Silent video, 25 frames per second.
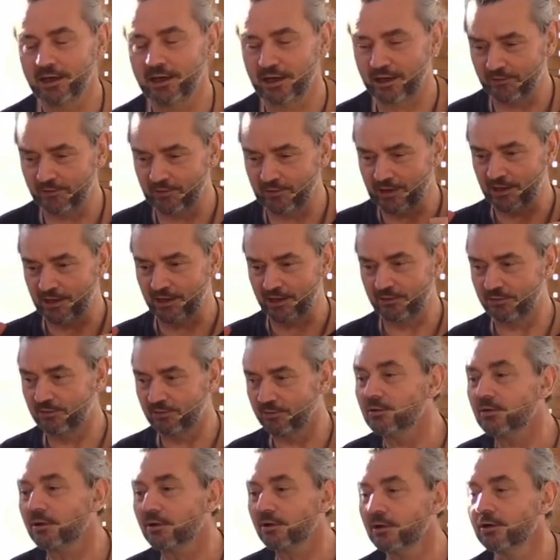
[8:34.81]
and
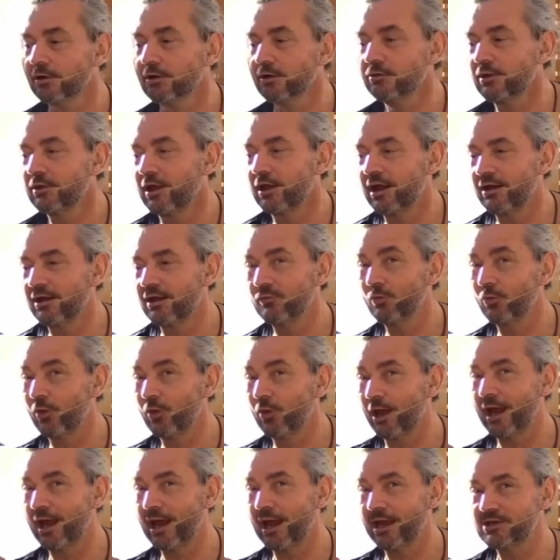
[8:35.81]
then The,
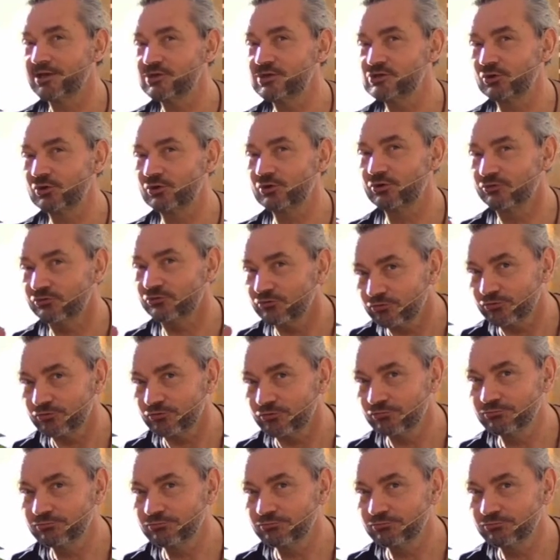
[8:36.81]
the head sort of